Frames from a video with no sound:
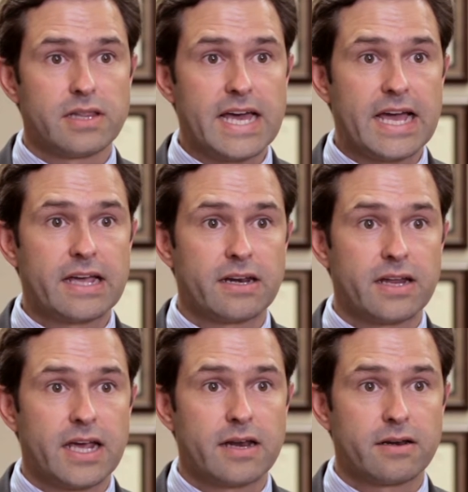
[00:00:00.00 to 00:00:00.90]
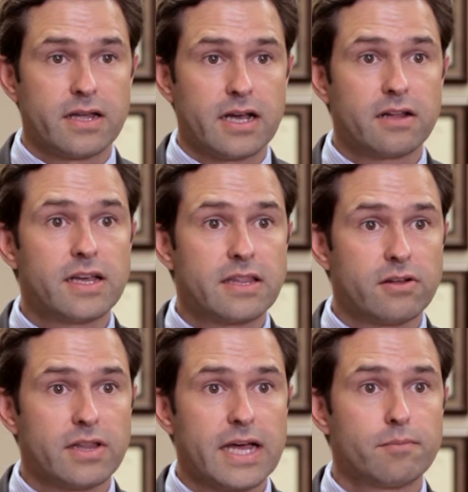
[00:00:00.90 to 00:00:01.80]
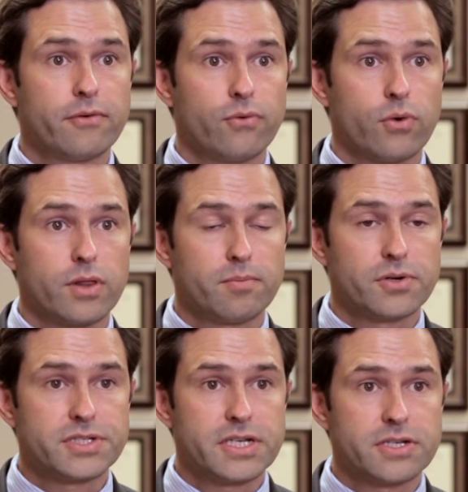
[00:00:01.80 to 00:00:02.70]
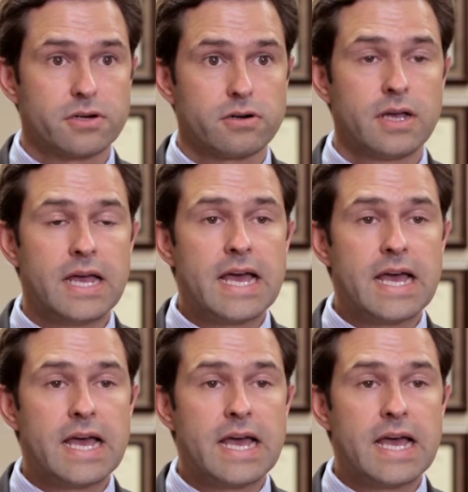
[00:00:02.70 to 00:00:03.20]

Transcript: leg and clean their leg before the procedure,